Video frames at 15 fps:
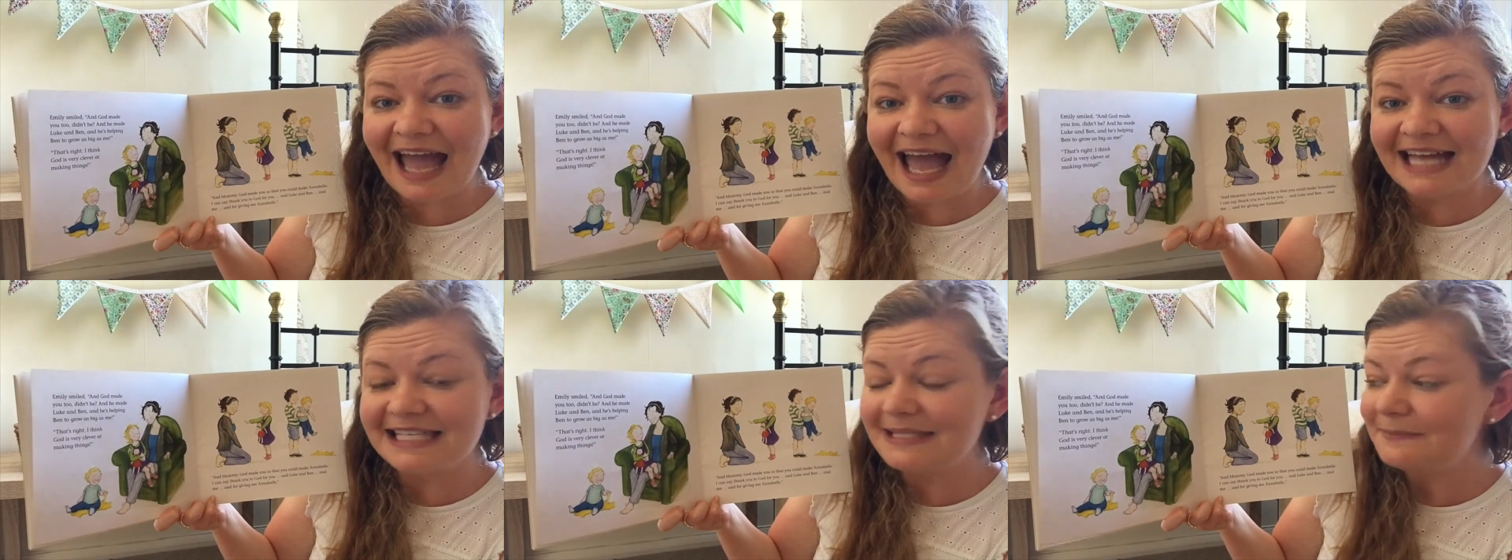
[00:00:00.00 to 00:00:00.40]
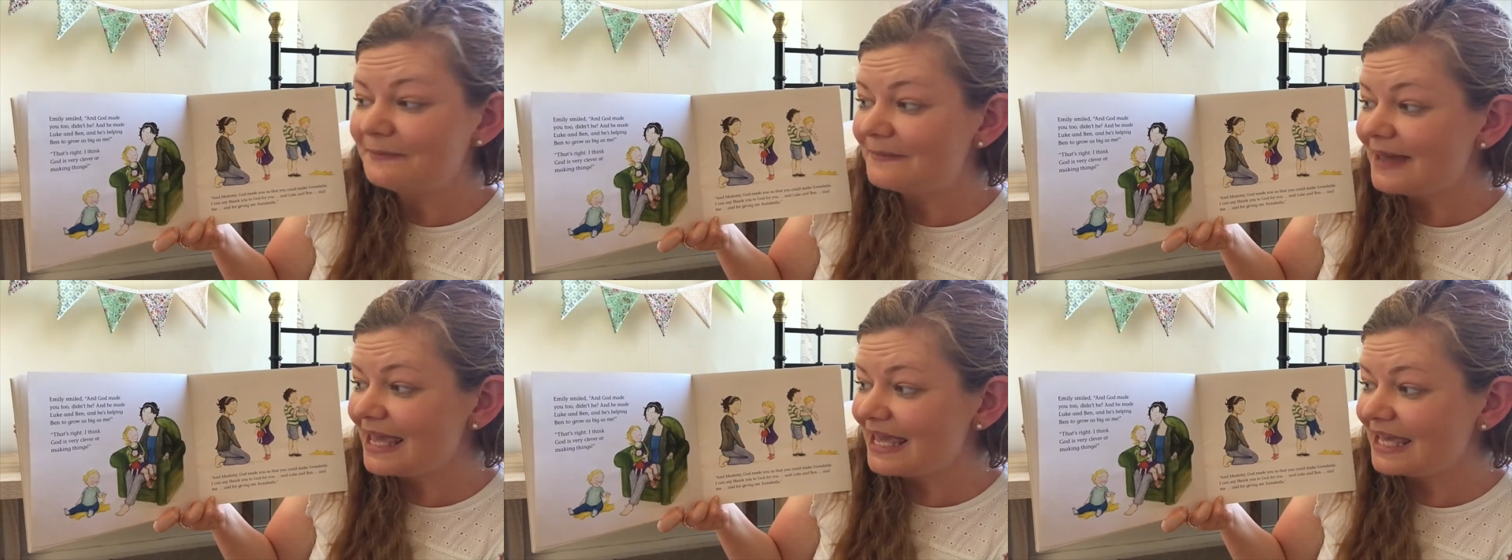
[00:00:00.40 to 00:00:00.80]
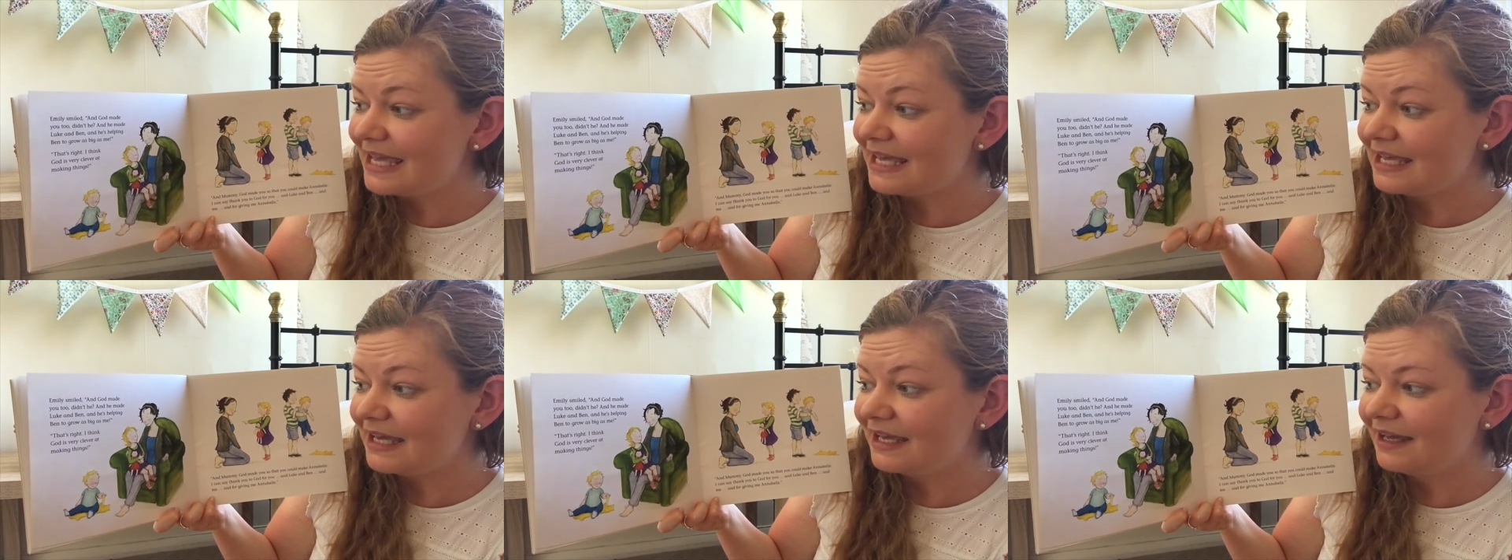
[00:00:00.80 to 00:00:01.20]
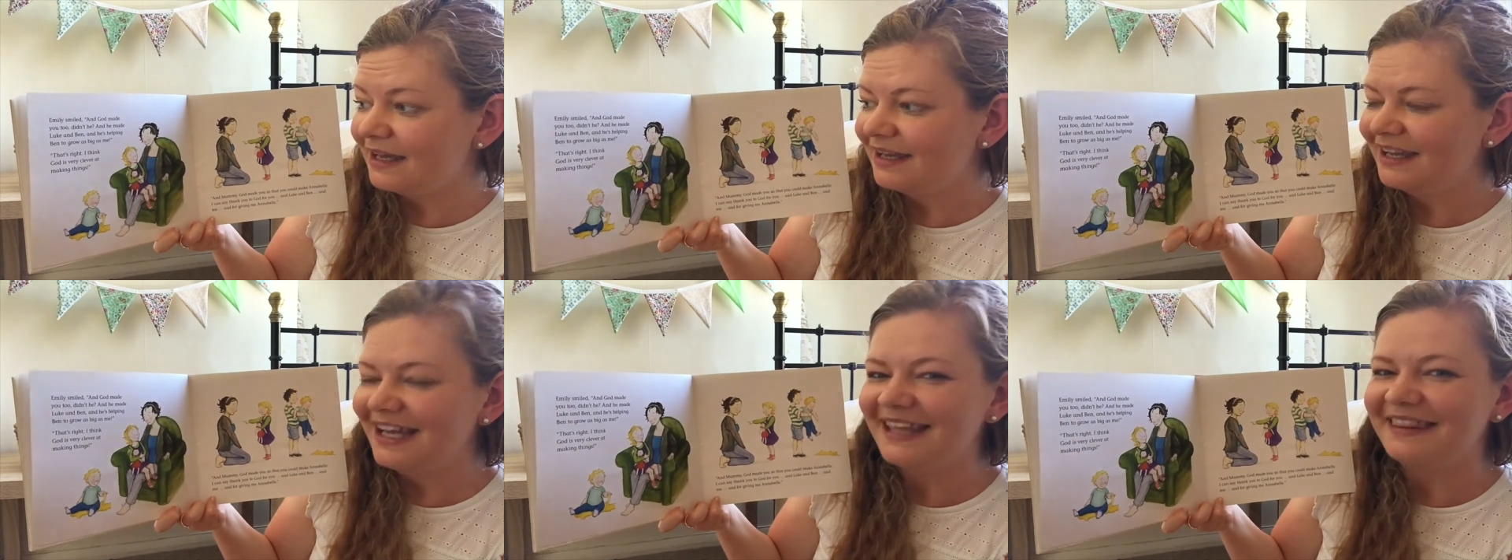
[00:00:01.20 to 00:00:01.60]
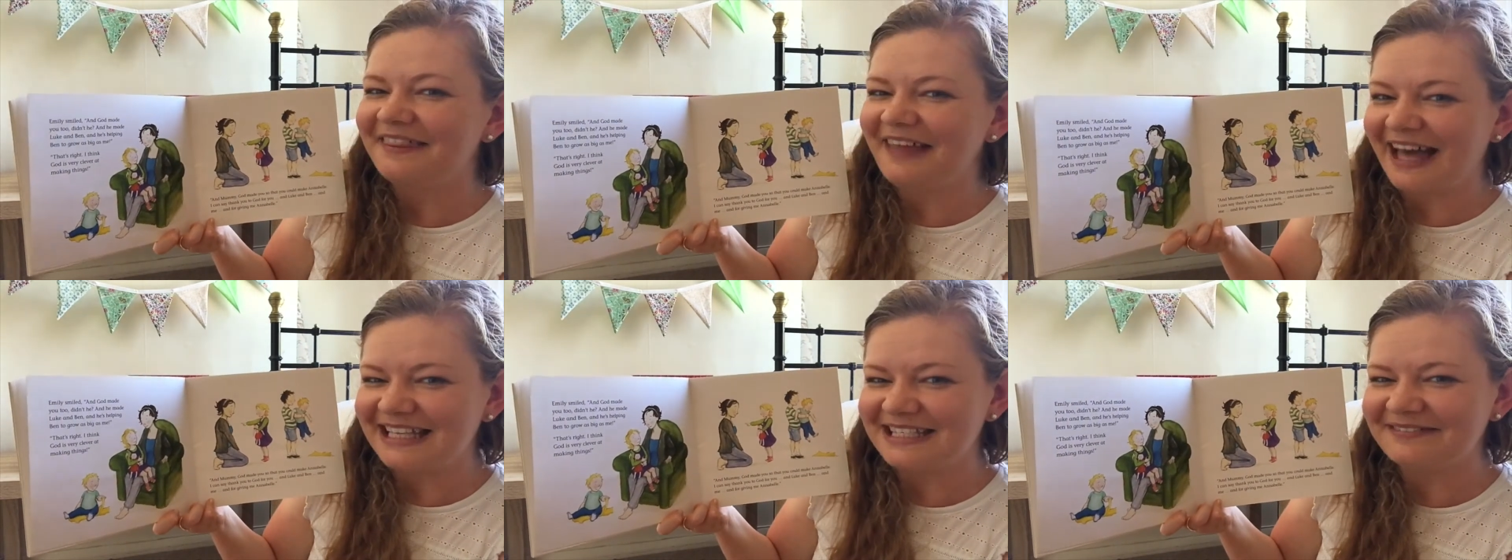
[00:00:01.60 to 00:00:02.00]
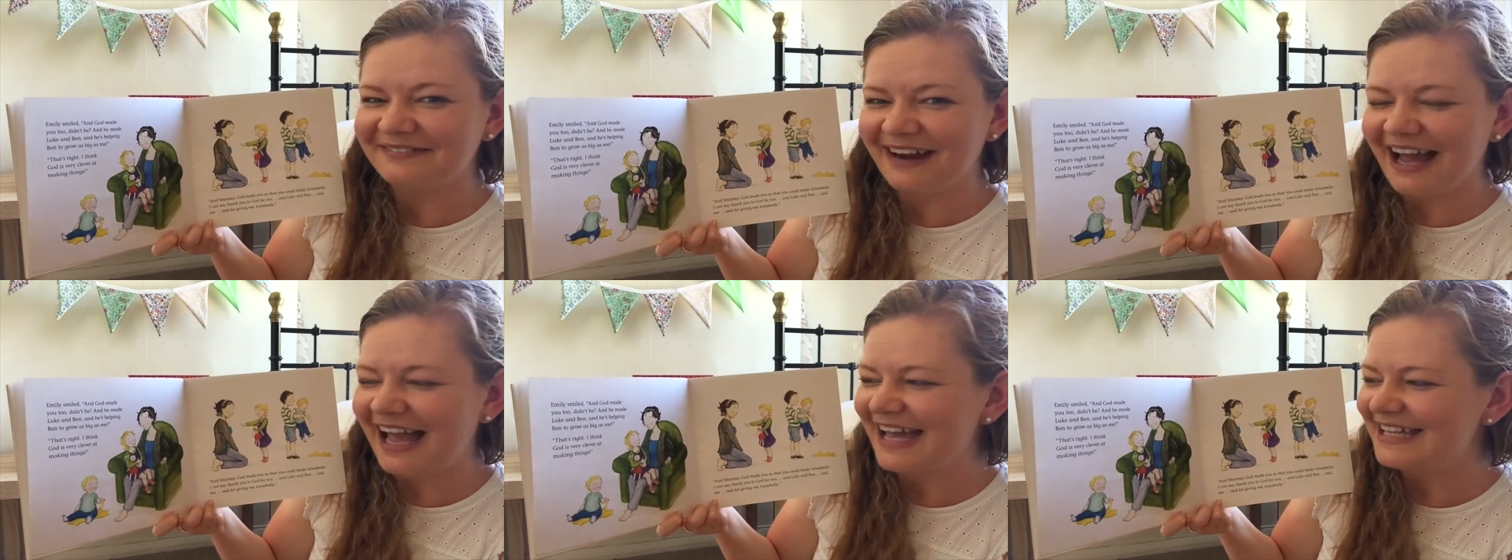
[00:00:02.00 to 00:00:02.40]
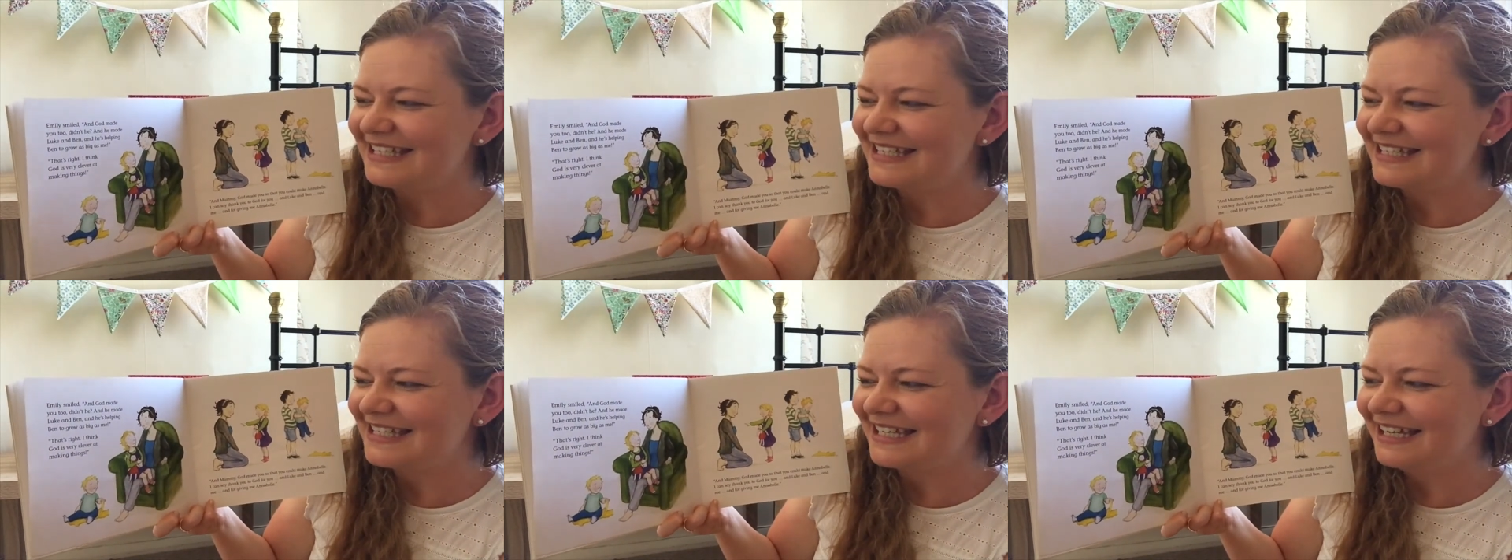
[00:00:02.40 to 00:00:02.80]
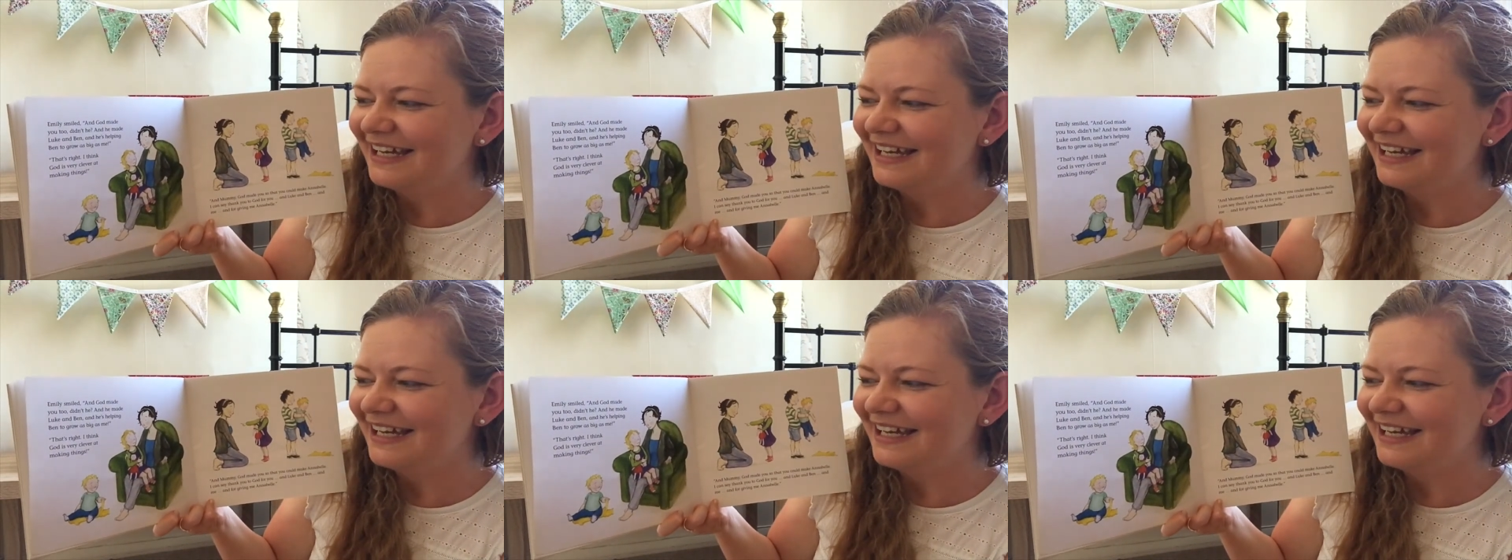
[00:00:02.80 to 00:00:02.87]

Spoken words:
as me." "That's right.